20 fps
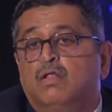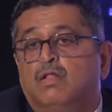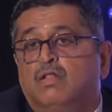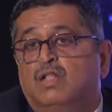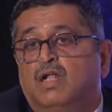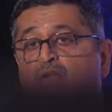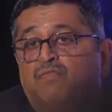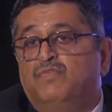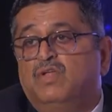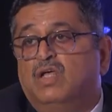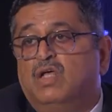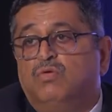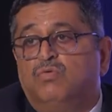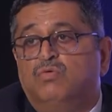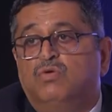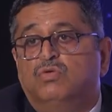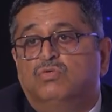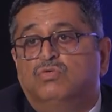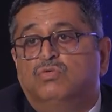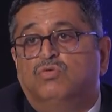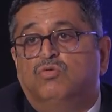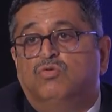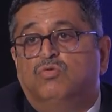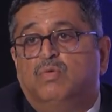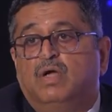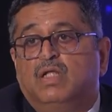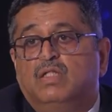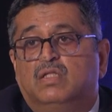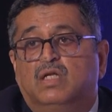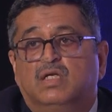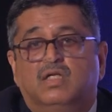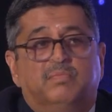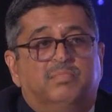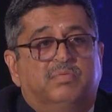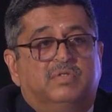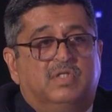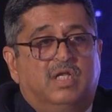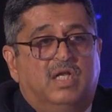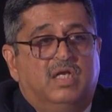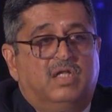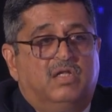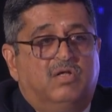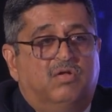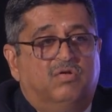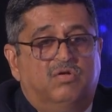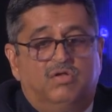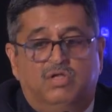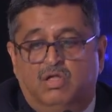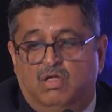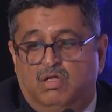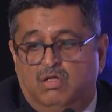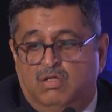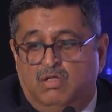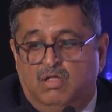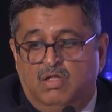that we are going to grow by 30% year on year.